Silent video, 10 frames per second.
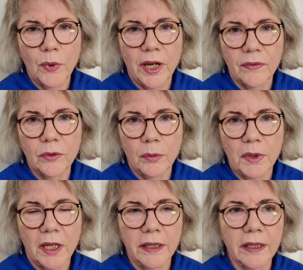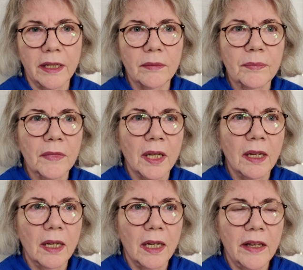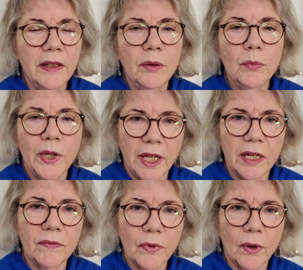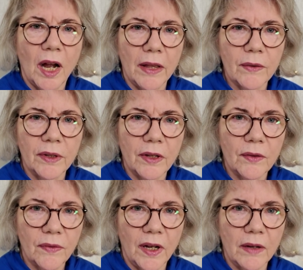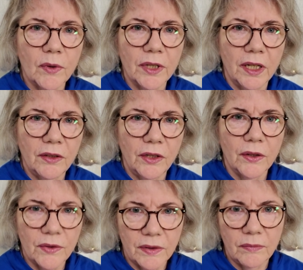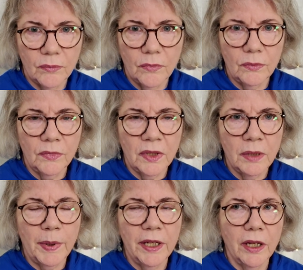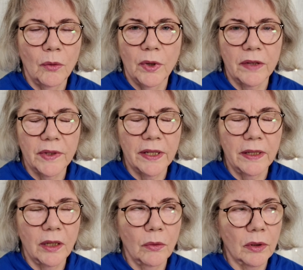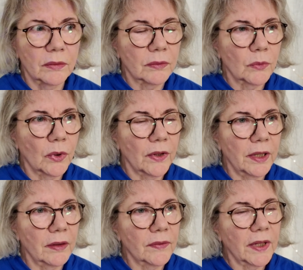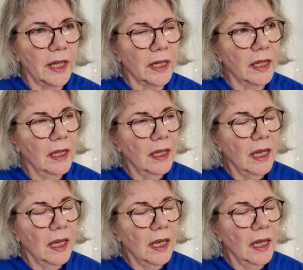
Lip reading: We have to apply again. And then we get it for either another 5 or 10 years, depending on whatever they think we're worthy of getting.